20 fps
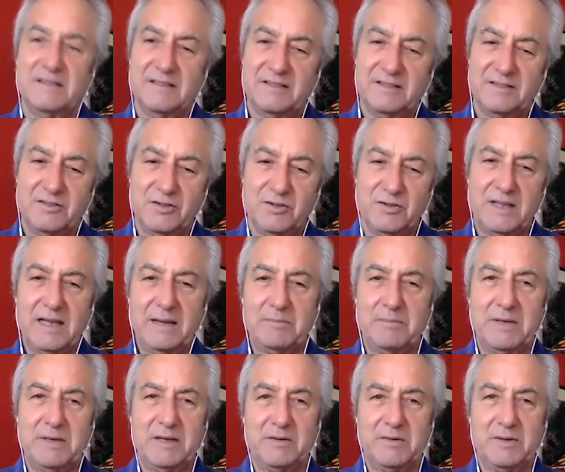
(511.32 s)
to that
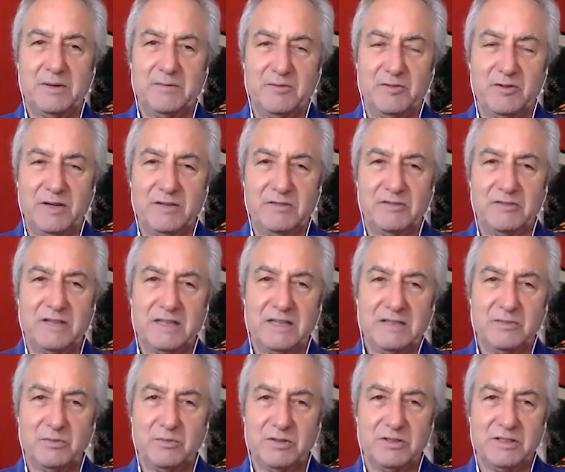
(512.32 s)
bankrupt
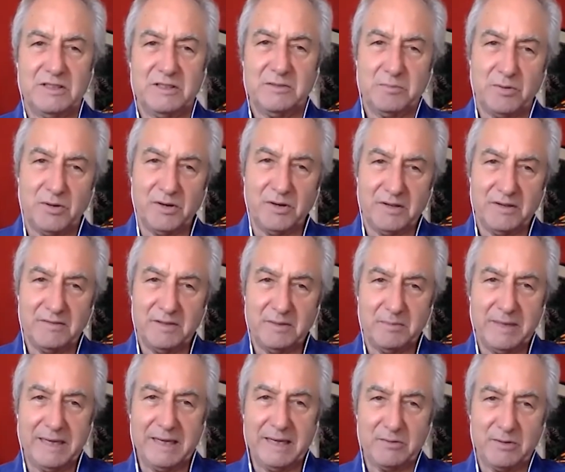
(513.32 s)
franchise, which is part of a
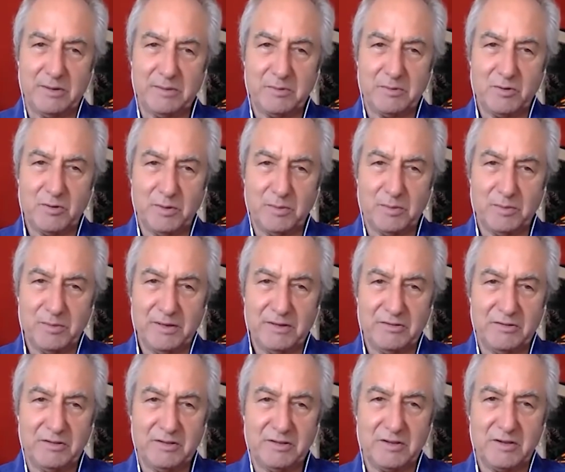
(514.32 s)
bankrupt
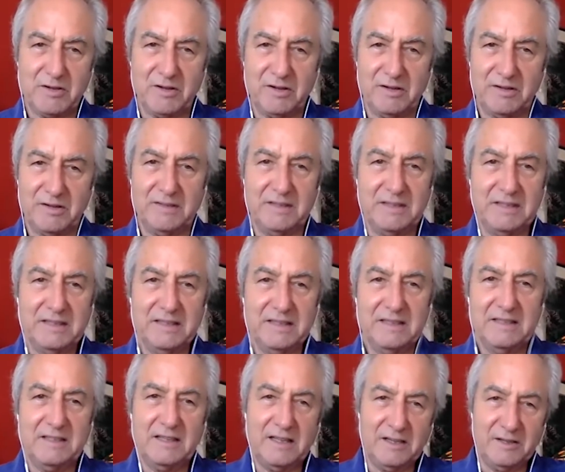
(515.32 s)
corporation called
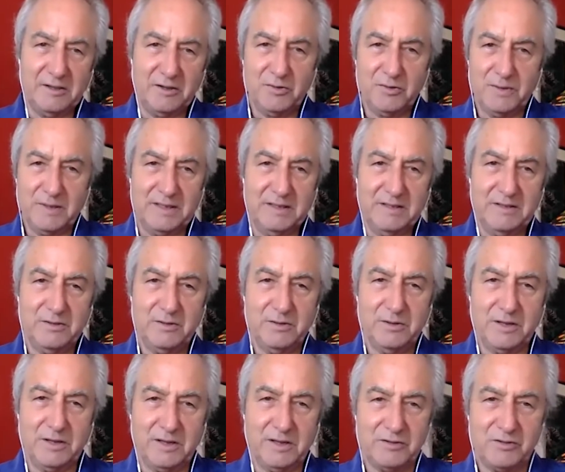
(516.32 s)
Hungary
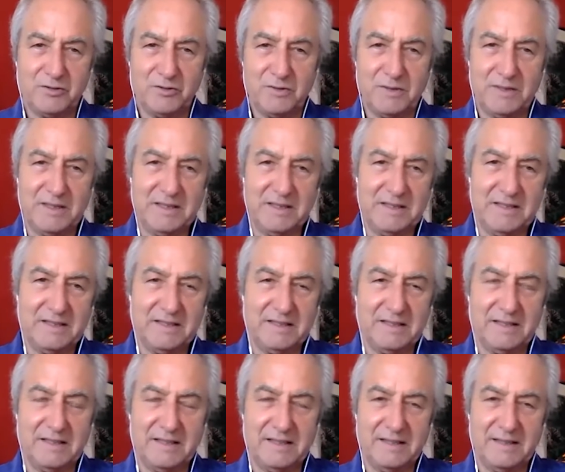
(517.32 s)
or Austria
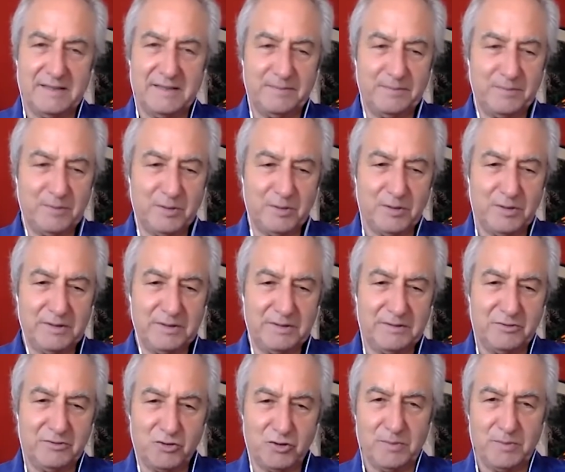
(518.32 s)
or
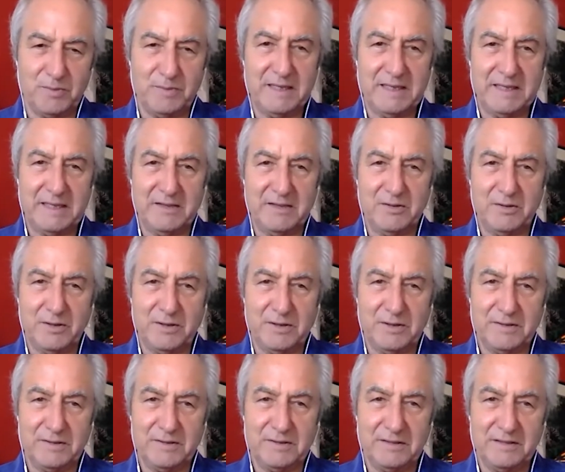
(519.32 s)
Germany
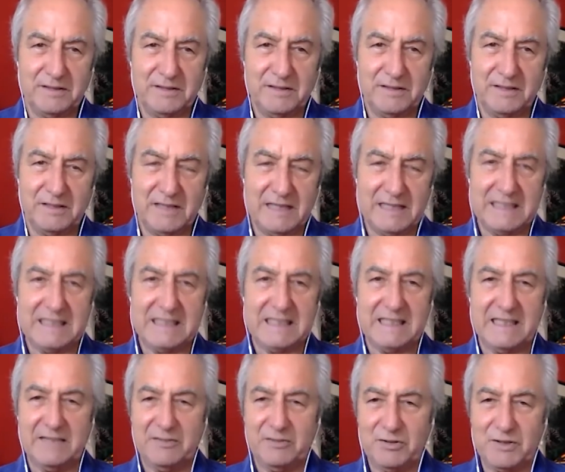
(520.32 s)
or United
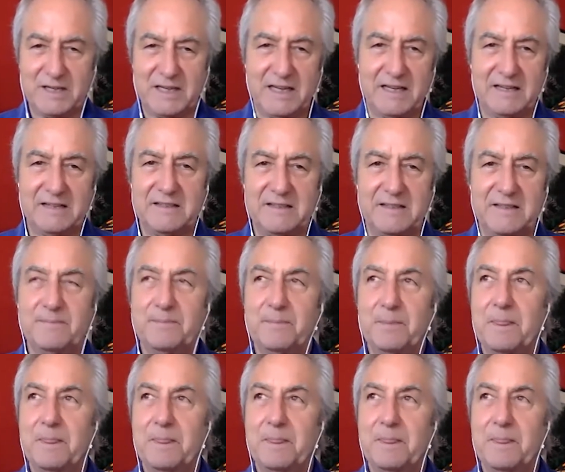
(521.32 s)
States or Canada.